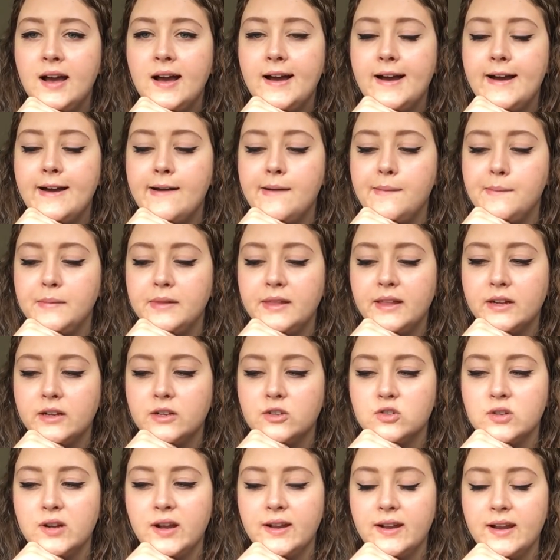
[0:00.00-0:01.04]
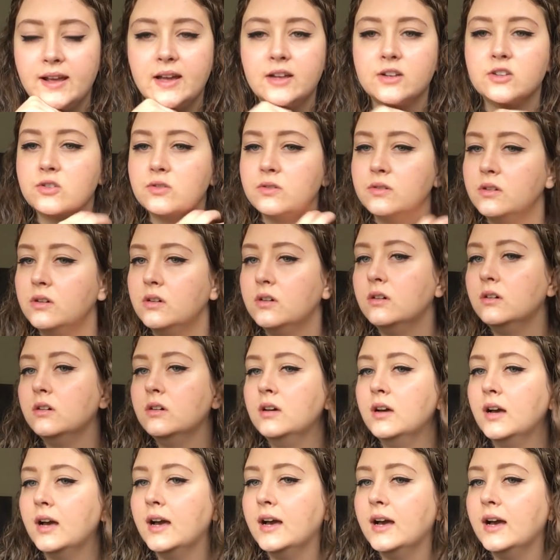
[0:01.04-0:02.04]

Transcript: Let it dry natural.